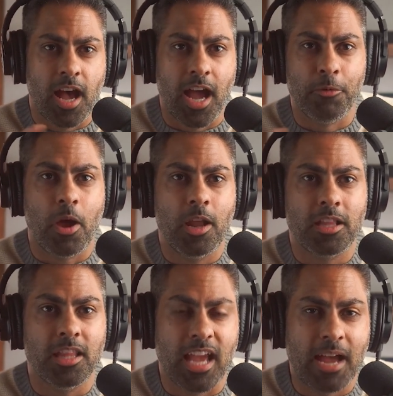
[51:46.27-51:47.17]

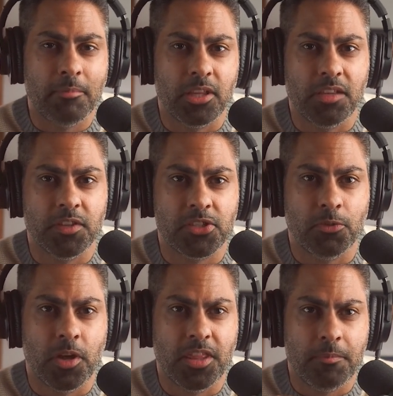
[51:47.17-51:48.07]
Ironically, I believe it's the
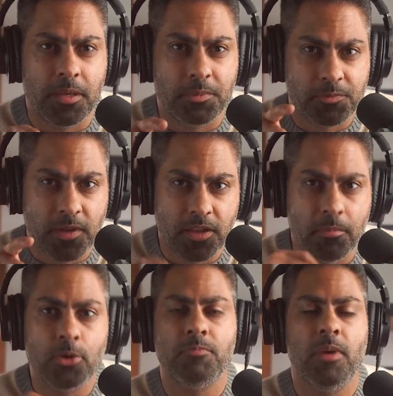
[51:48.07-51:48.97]
one that people spend the
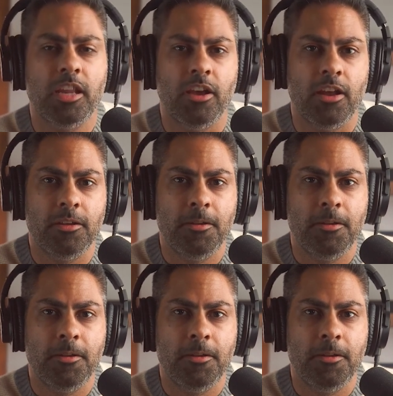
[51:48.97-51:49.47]
most money on.